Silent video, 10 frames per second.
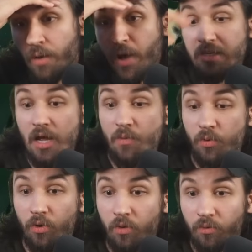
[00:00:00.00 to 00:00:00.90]
Am I dumb
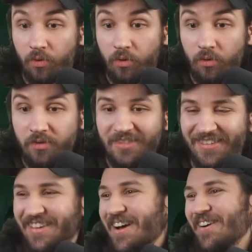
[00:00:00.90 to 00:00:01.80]
and we're going Recruits?
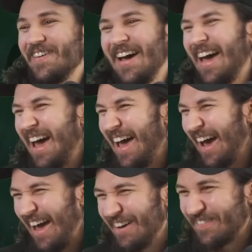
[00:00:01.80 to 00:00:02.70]
Yo.
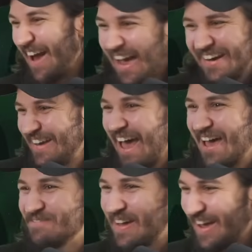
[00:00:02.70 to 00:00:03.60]
Ride or
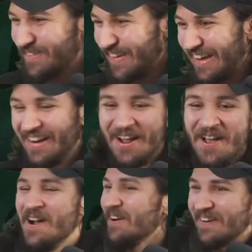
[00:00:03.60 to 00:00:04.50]
die, baby.
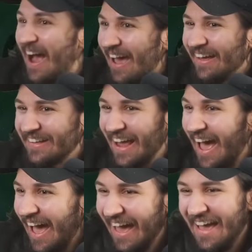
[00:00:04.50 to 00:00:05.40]
Ride or
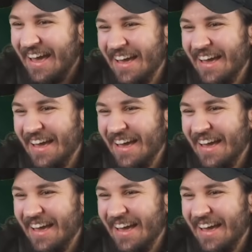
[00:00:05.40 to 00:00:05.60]
die.